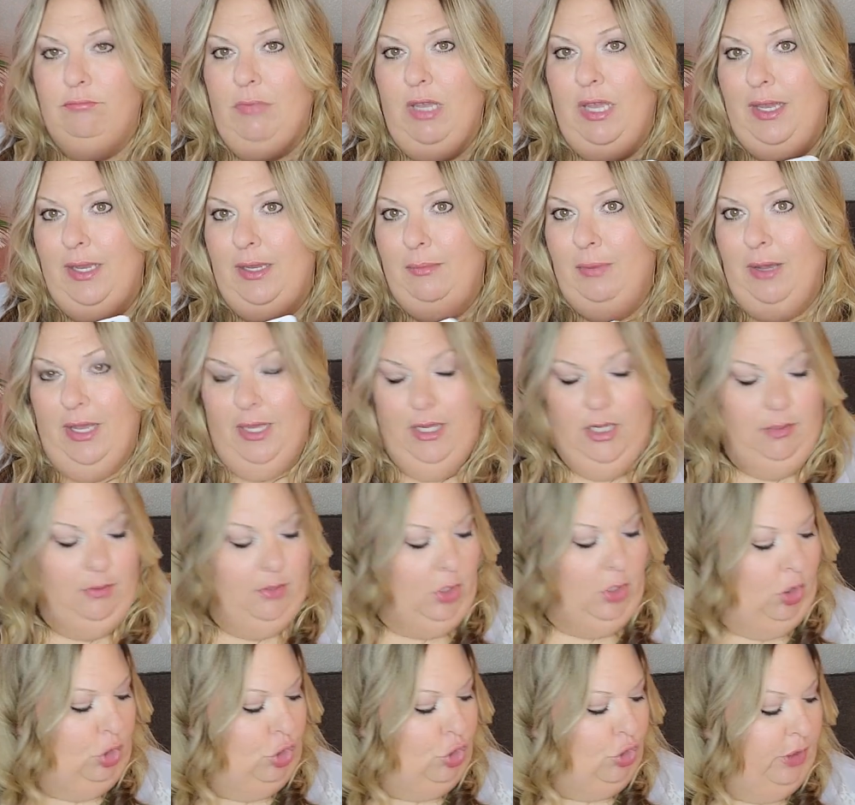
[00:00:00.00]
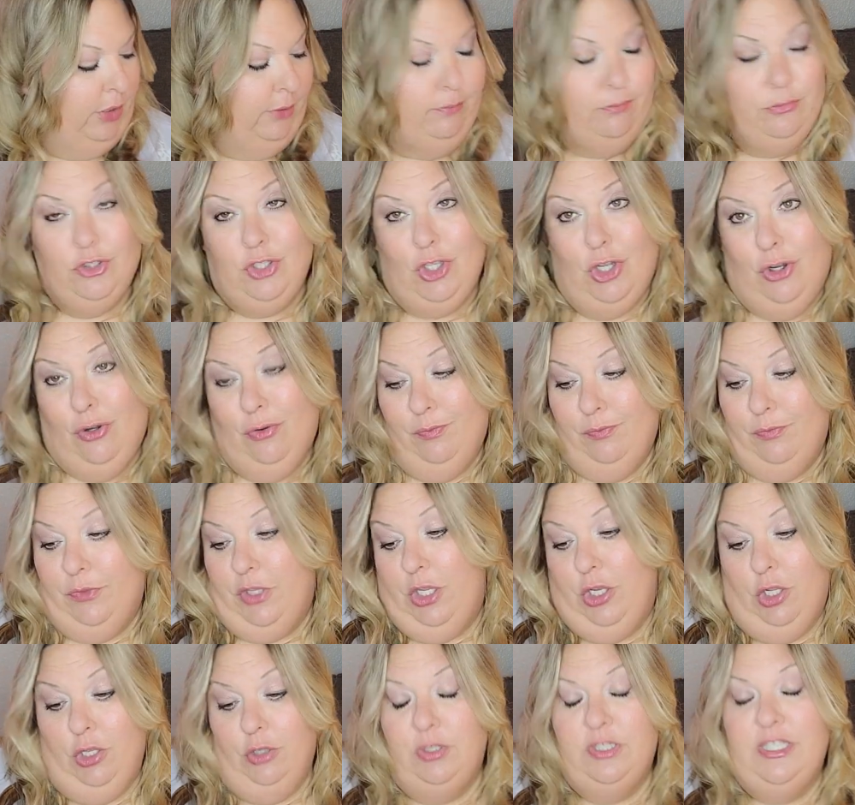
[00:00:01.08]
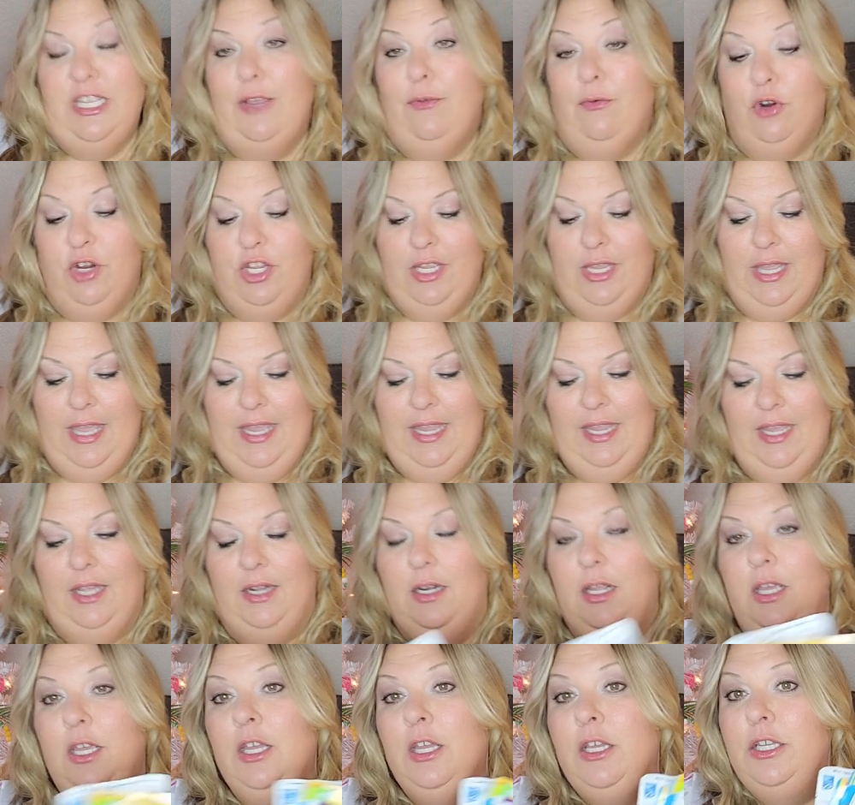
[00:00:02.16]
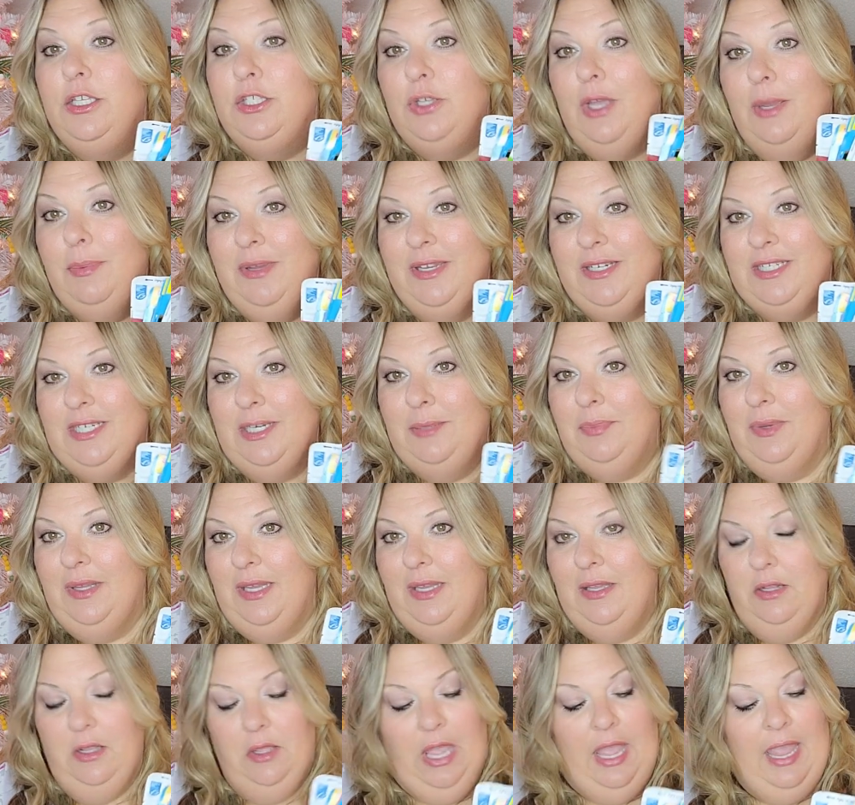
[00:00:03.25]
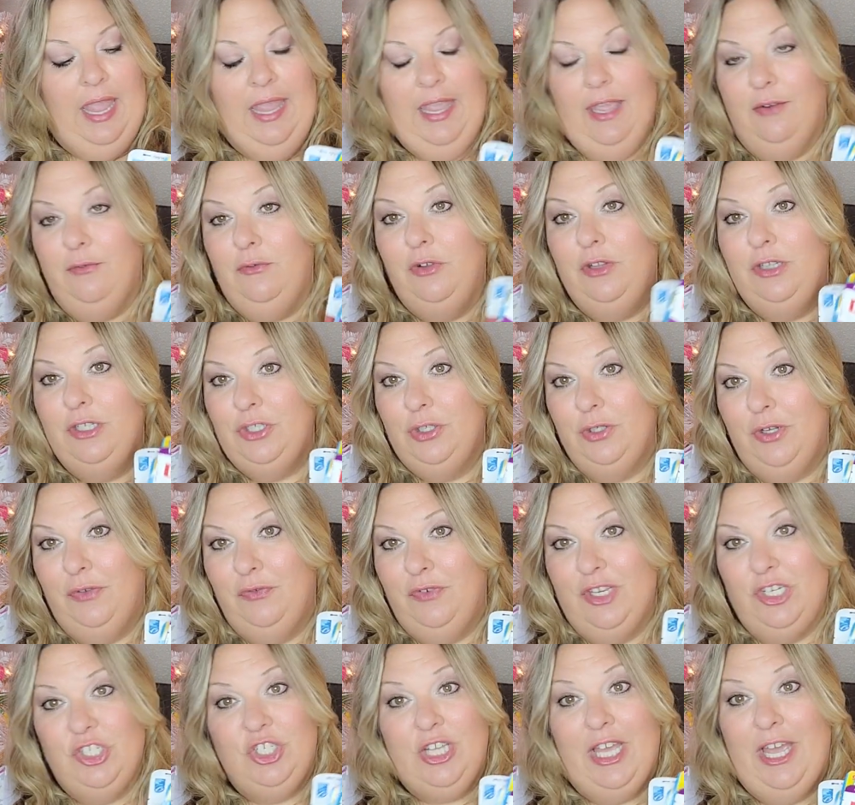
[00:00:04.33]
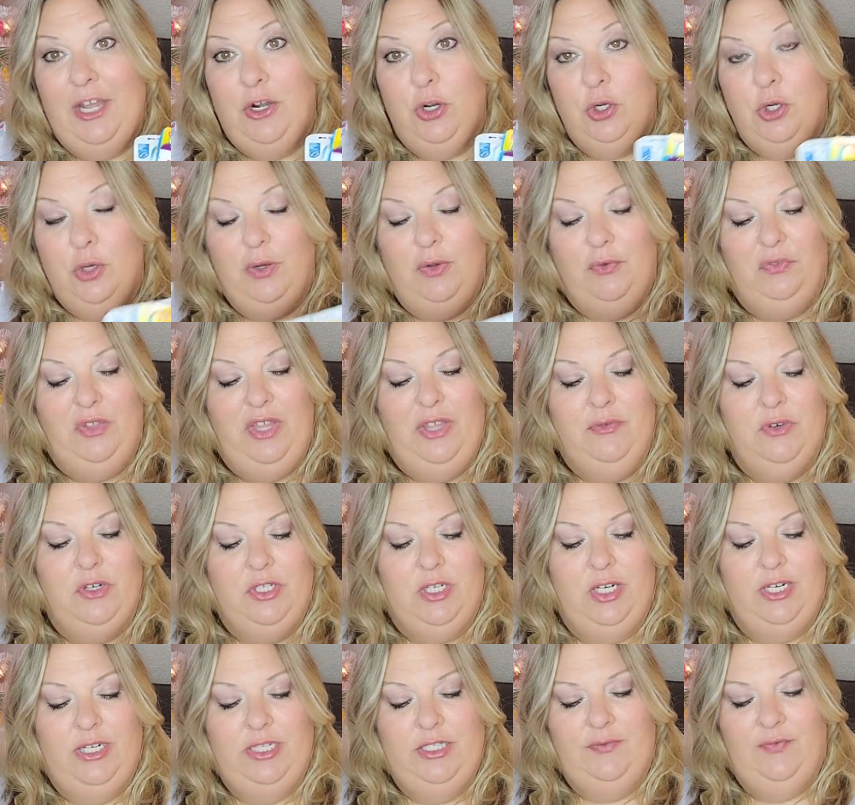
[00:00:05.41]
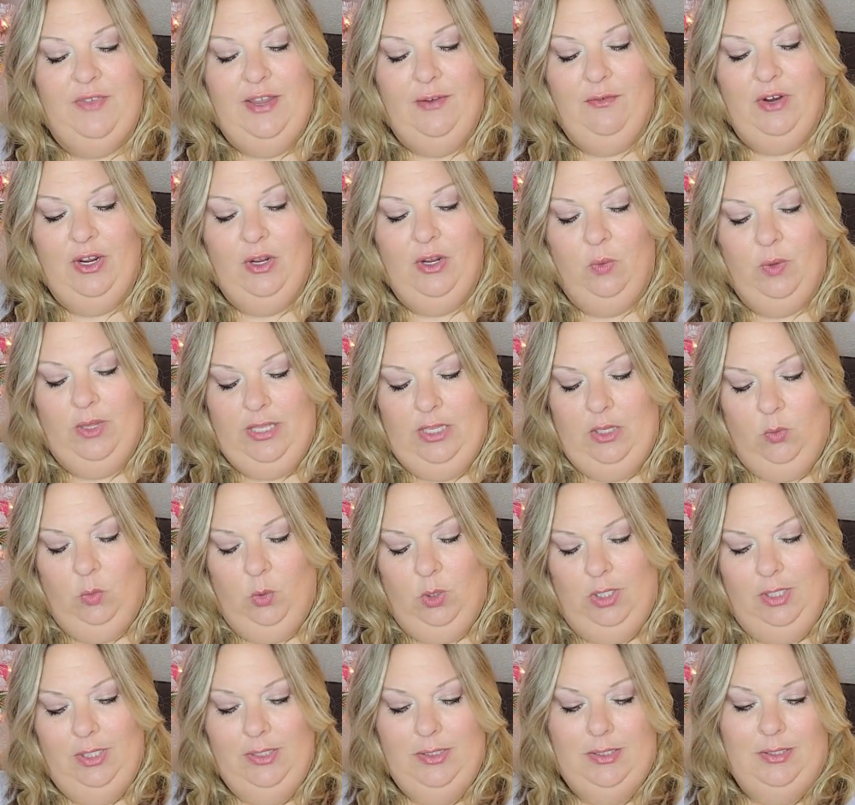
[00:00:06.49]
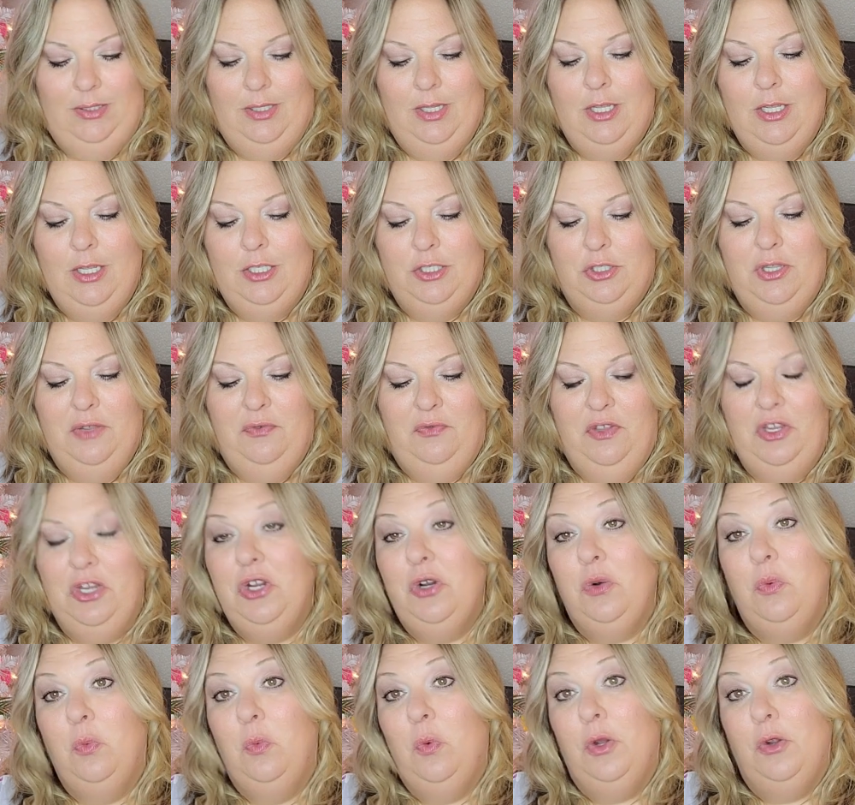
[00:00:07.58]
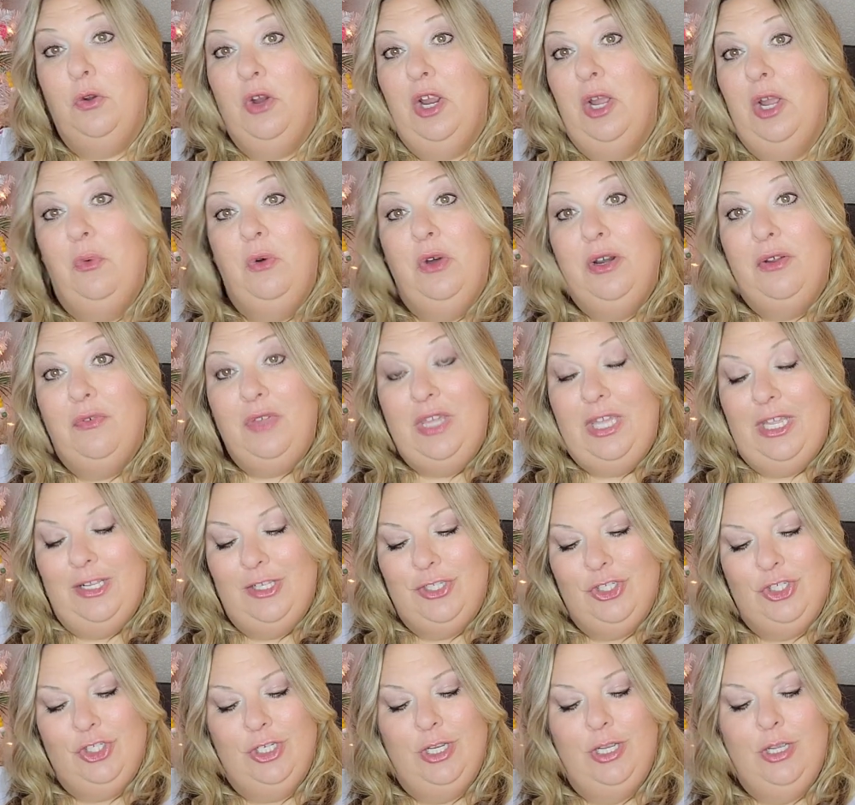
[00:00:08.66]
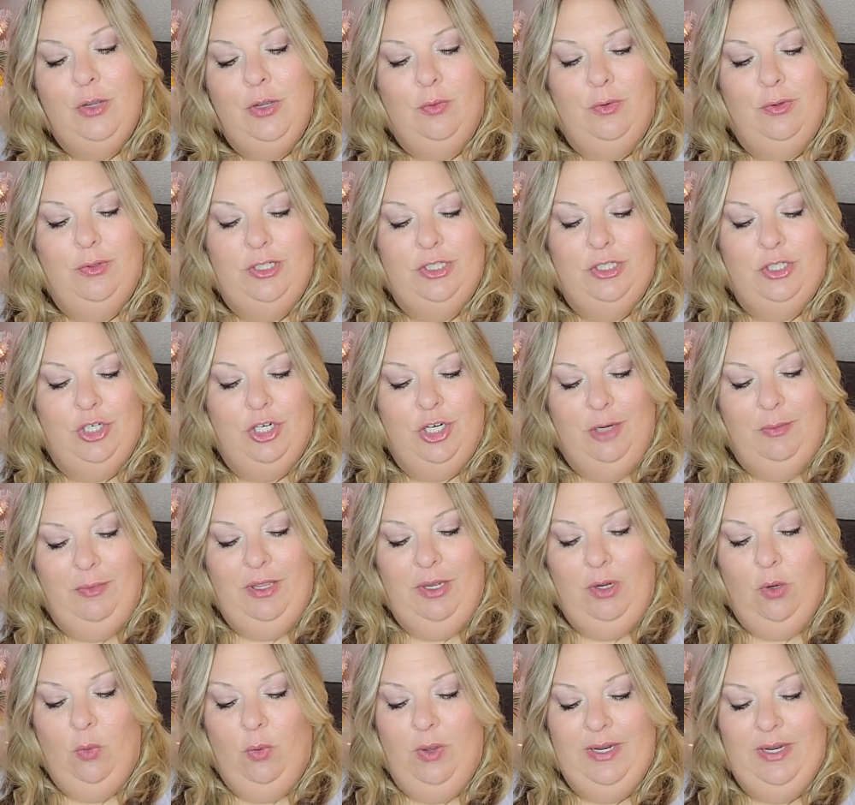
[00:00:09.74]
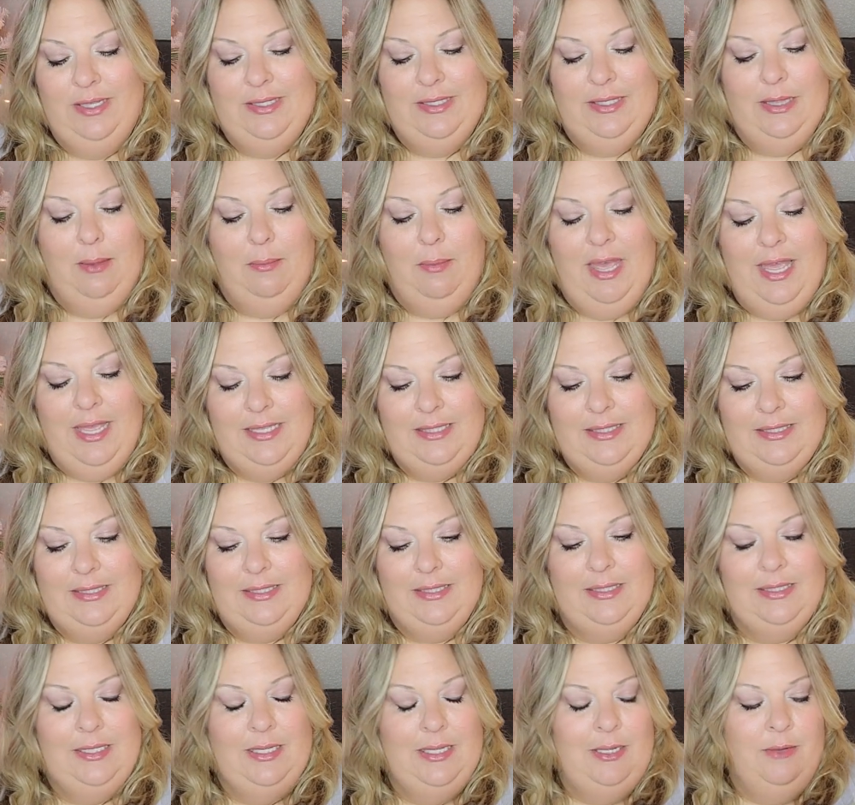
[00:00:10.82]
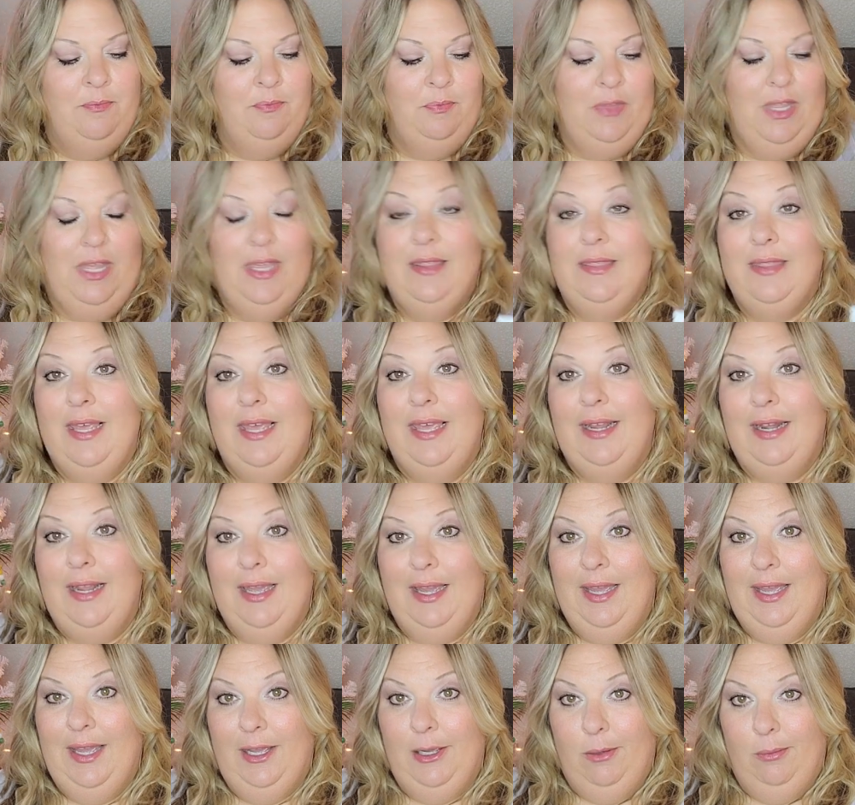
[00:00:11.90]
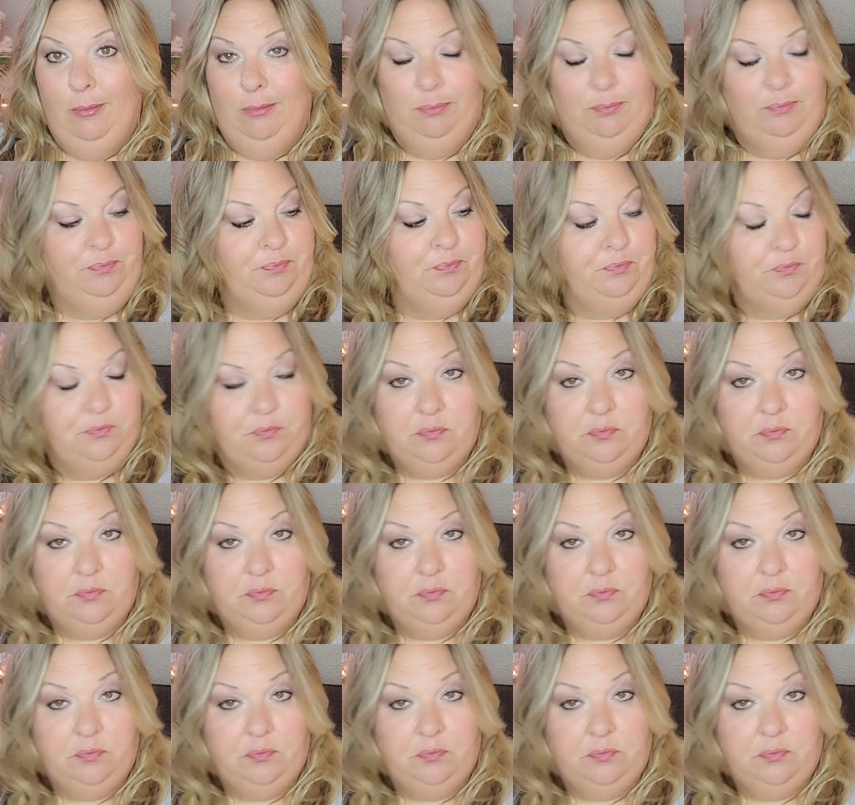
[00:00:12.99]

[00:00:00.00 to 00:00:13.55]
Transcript: by buying them at Dollar Tree. So, you know, save where you can. So I picked up a handful of tuna fish. I don't know what flavors are his favorite and what he wants. So I figured we'll grab one of each. We'll determine what is the best and then um,